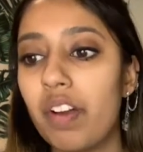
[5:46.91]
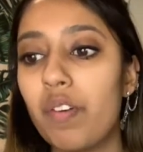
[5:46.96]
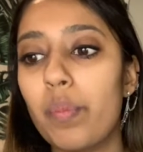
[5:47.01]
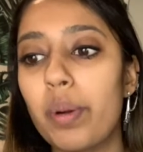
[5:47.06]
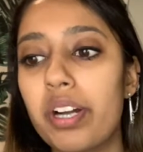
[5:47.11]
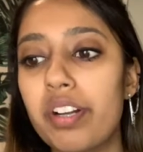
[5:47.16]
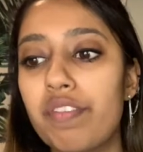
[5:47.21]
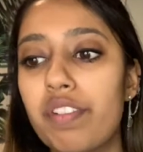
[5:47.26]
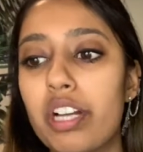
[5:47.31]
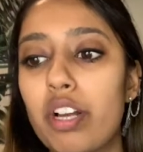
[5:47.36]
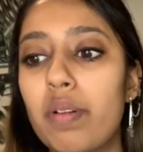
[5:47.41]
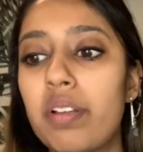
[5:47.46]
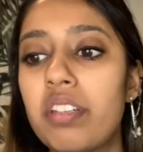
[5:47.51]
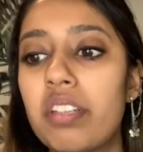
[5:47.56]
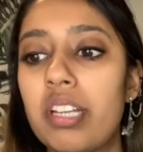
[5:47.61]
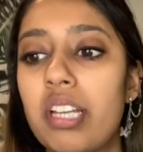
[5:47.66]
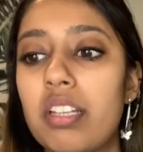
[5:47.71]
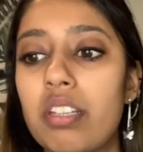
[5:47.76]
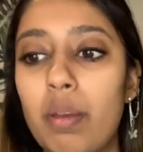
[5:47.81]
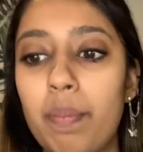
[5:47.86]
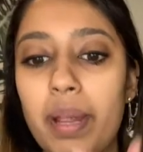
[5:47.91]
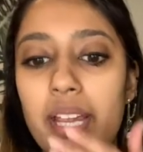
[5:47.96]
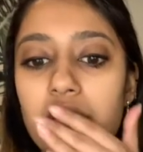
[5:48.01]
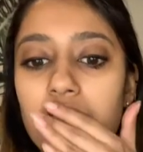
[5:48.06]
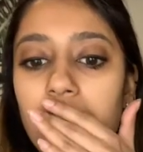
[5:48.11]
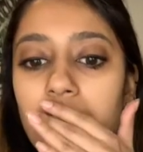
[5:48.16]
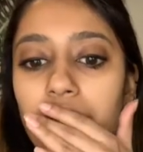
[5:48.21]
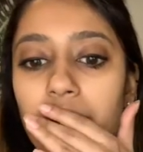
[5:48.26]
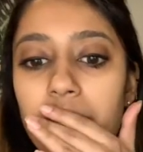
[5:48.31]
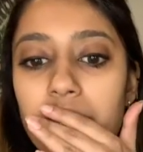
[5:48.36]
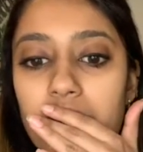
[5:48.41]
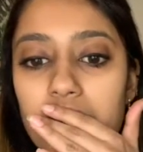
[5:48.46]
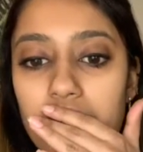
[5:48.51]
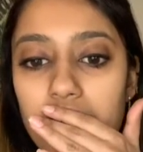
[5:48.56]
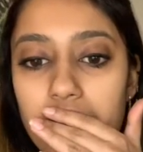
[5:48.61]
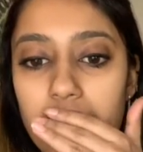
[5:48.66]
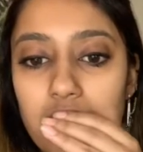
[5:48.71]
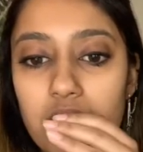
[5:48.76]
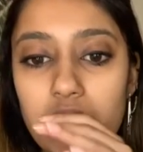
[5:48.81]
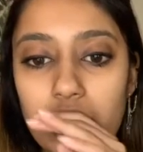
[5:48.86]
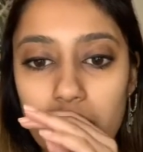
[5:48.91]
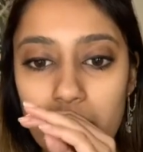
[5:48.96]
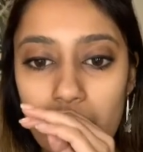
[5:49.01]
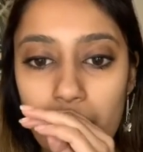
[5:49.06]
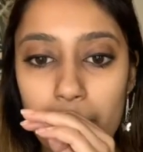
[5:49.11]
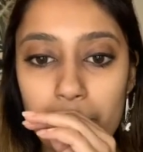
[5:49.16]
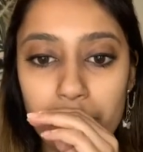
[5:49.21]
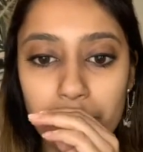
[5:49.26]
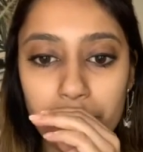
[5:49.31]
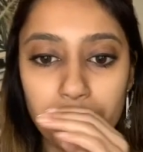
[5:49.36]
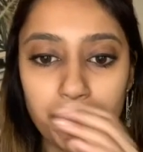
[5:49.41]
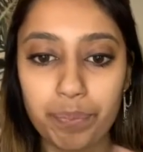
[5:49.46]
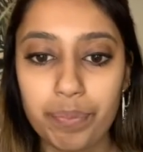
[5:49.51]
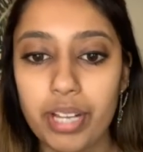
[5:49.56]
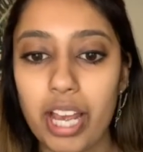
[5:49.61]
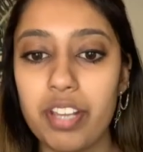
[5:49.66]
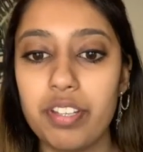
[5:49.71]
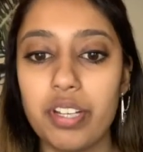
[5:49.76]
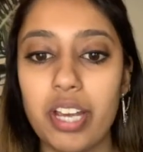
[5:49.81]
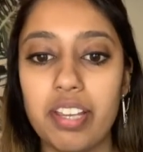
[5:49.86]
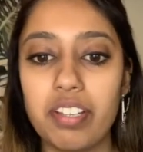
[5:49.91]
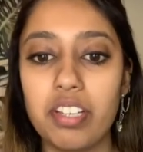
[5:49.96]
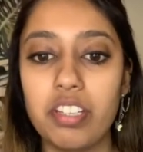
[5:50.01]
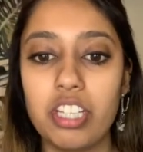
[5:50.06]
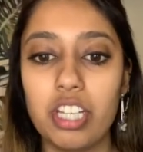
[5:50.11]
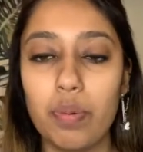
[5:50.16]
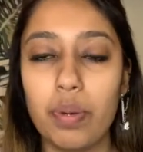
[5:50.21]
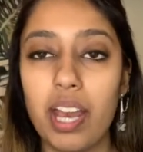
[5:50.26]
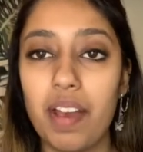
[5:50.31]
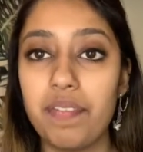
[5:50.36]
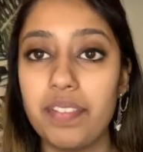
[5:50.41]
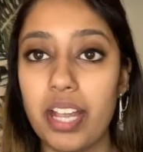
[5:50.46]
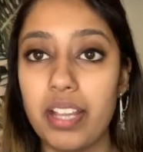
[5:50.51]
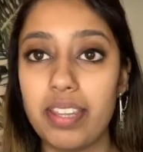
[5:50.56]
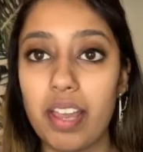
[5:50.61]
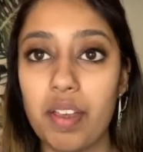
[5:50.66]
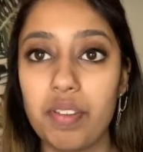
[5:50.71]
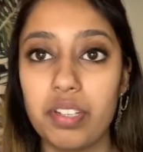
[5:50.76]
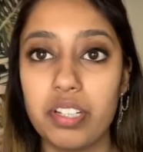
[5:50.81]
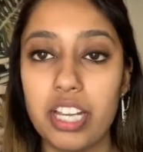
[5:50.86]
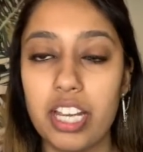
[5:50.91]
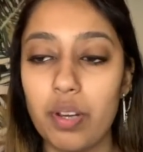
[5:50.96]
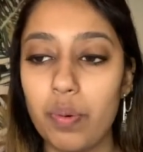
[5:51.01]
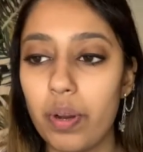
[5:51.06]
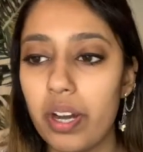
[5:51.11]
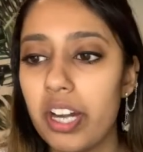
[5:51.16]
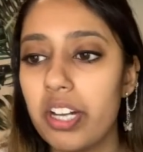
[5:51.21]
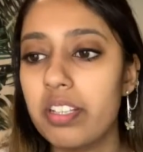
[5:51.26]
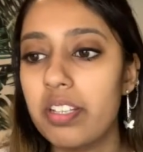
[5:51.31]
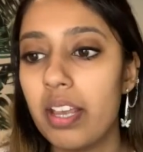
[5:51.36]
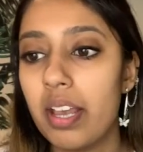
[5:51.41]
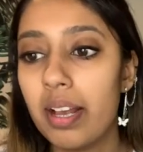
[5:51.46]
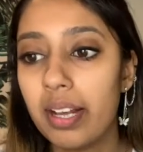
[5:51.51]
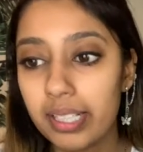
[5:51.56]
Word frequency, so basically from this list, as you guys can see, we have 10,000 keywords.